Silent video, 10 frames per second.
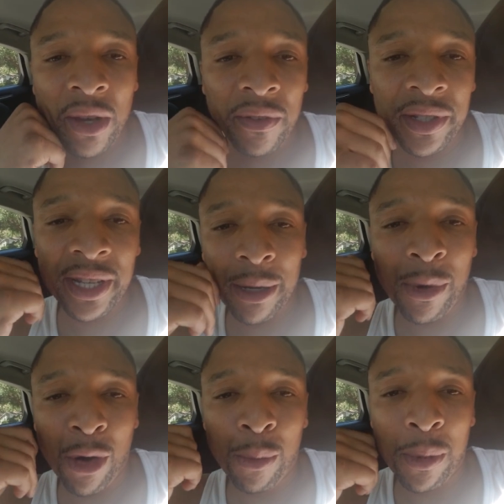Every
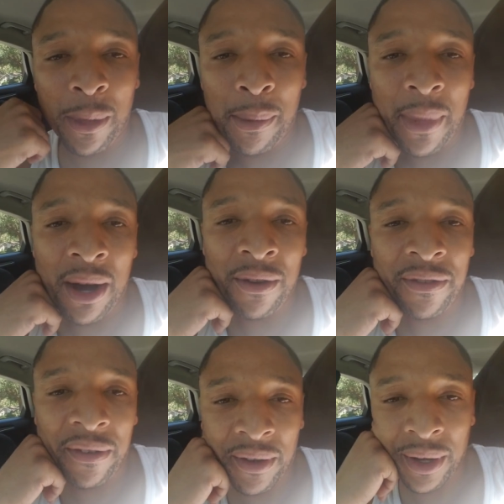time I open my
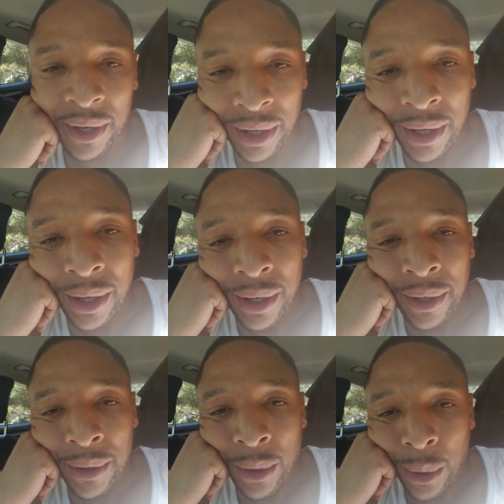mouth,
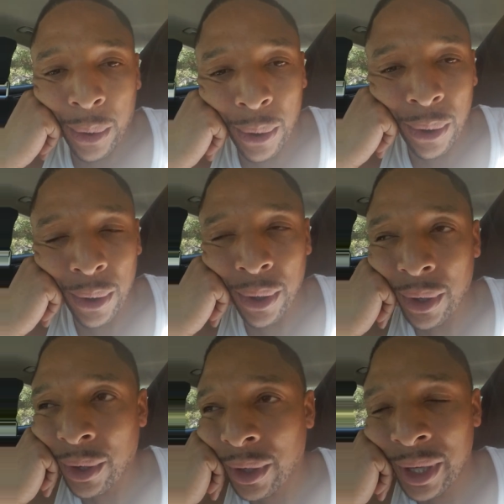
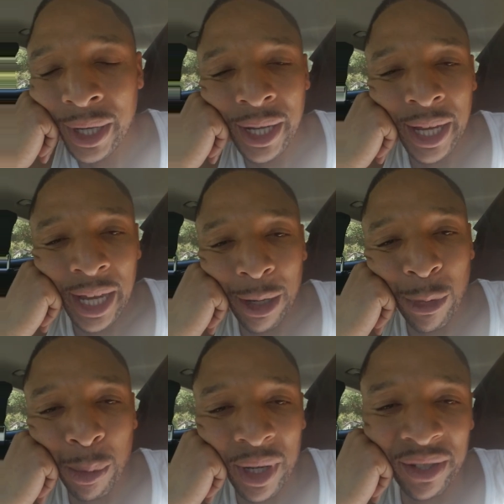whew, I
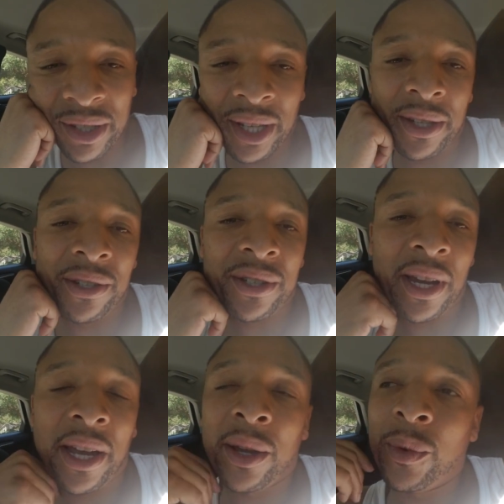remember I said to
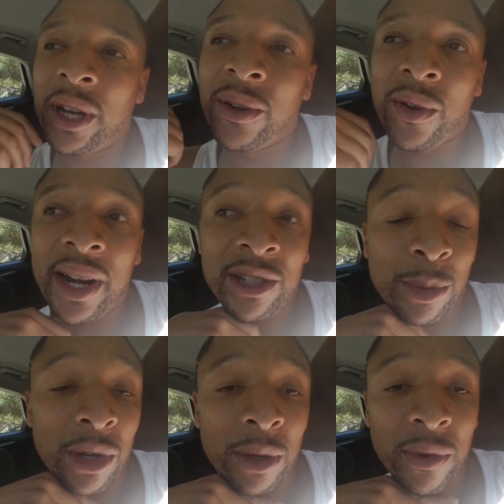shine where
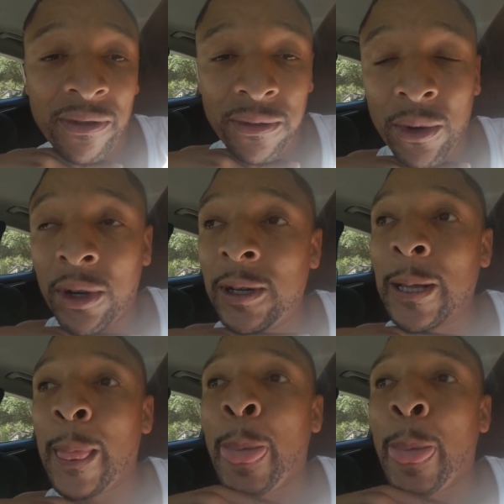Christ were before.